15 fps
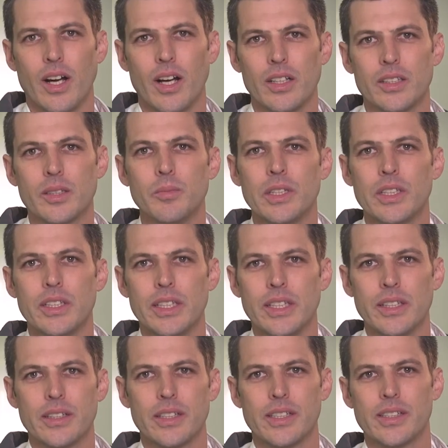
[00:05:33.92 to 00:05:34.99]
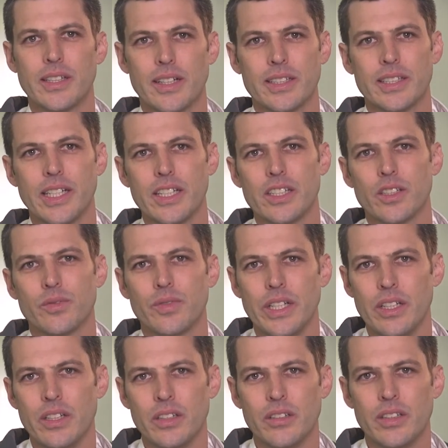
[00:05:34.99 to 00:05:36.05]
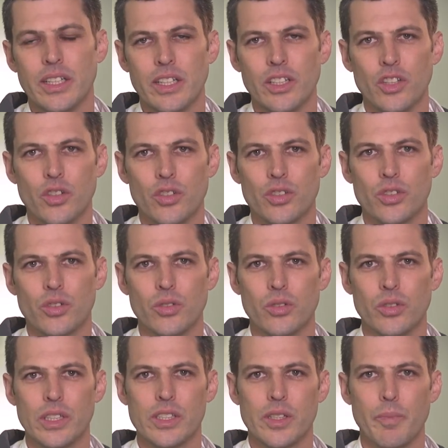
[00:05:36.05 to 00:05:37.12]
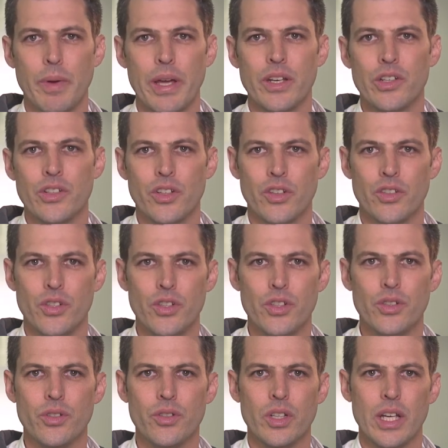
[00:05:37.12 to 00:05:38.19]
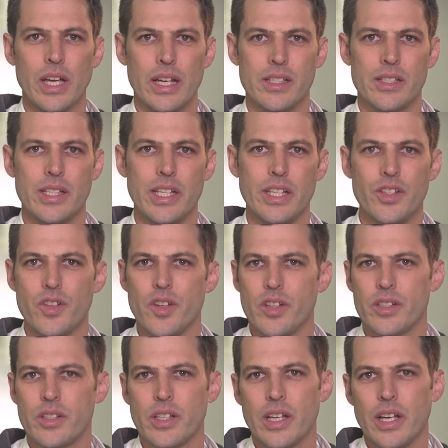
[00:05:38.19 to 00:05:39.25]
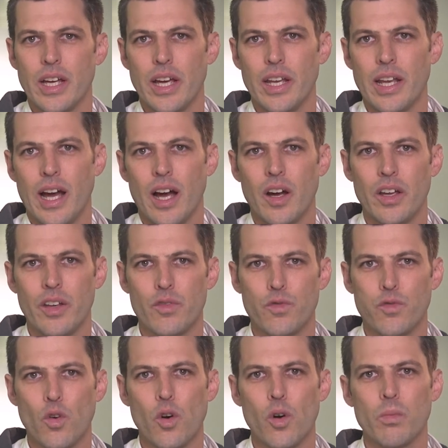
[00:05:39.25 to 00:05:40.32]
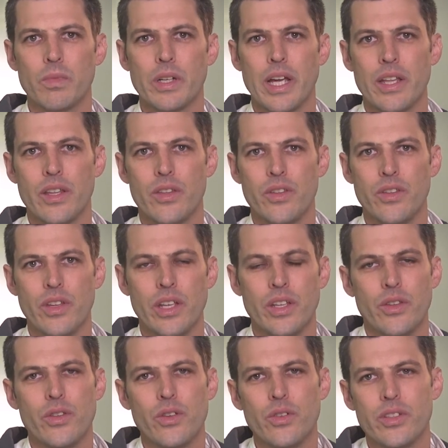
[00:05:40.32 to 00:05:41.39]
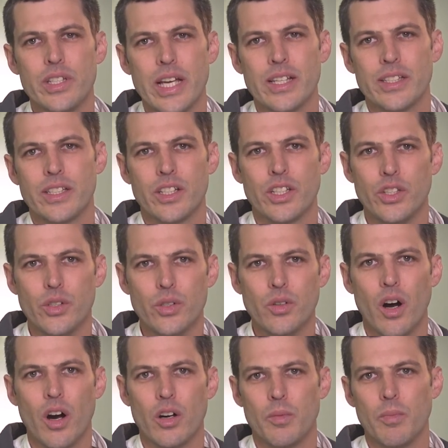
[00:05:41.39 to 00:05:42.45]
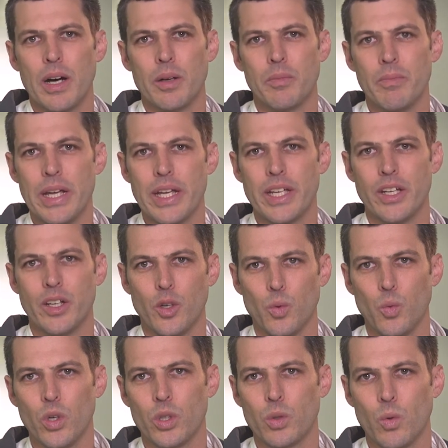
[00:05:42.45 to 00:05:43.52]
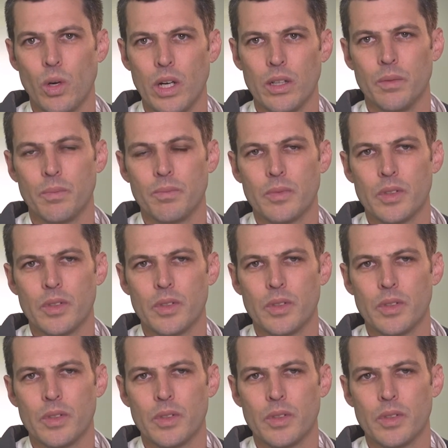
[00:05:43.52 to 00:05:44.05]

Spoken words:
Ultimately, the success of e-learning in your school is dependent on you as teachers and how informed and enthusiastic you are about making it worthwhile.